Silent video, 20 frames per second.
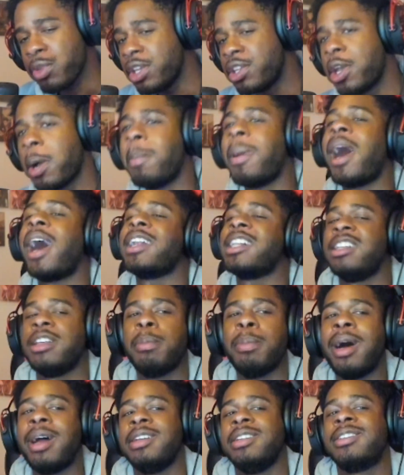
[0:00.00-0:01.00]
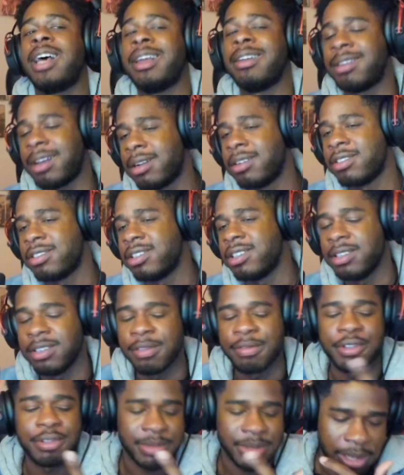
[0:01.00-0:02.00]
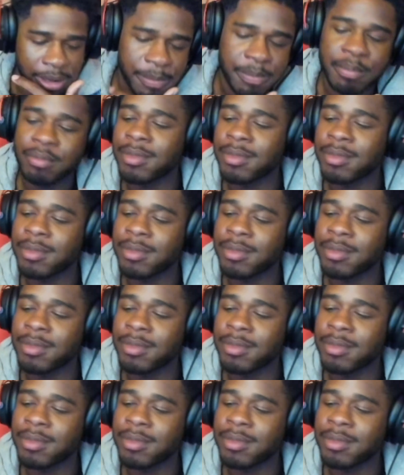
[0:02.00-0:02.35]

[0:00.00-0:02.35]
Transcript: your body type kind of shit. You feel me? Like